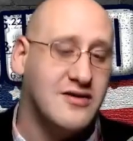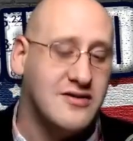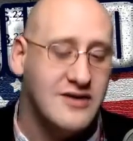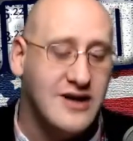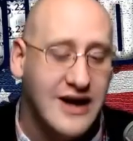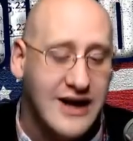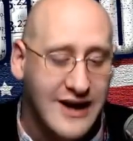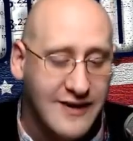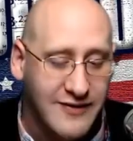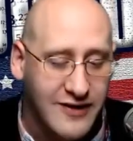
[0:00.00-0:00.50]

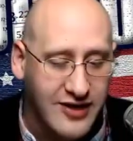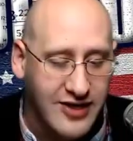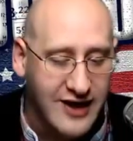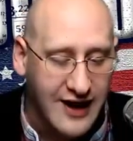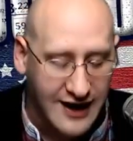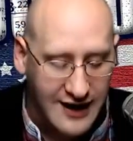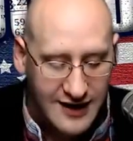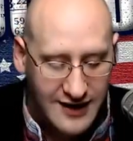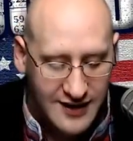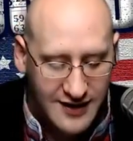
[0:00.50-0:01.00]
and everything.
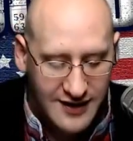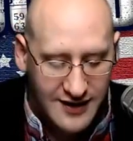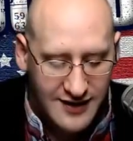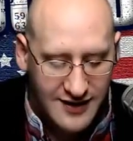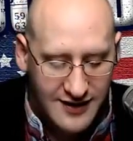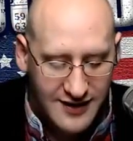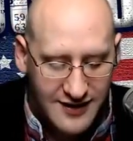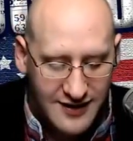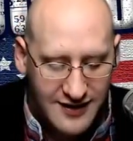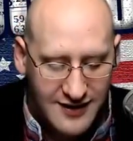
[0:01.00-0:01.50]

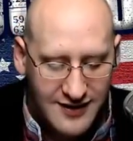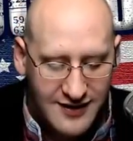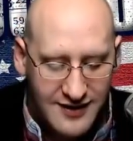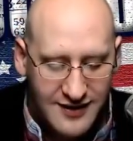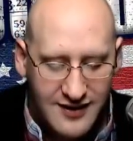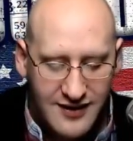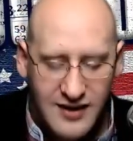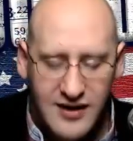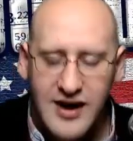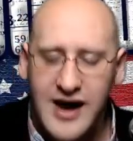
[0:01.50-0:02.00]

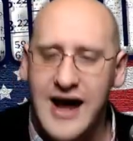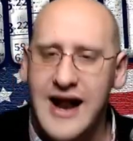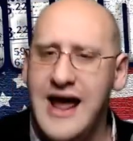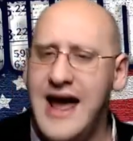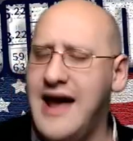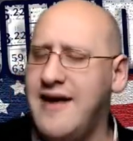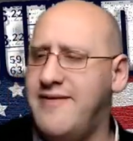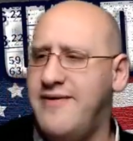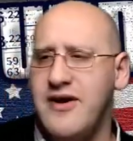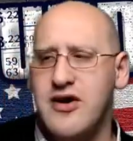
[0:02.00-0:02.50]
And it
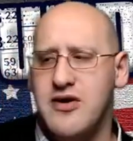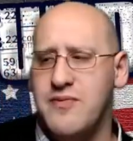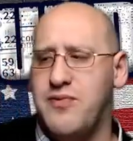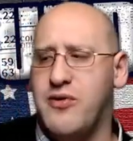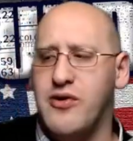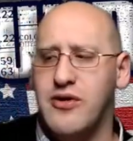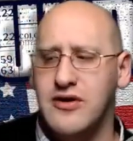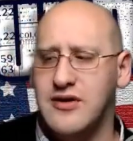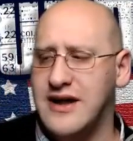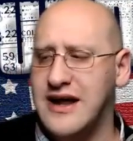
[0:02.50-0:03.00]
had very
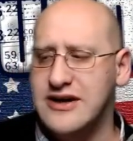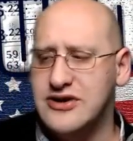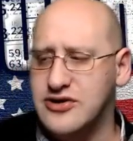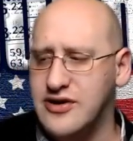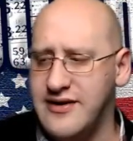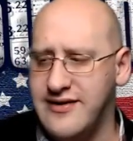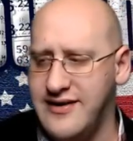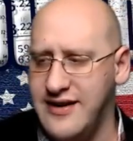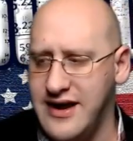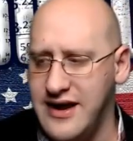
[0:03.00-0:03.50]
poor
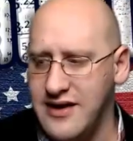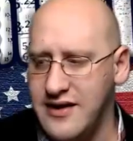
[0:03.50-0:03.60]
electricity.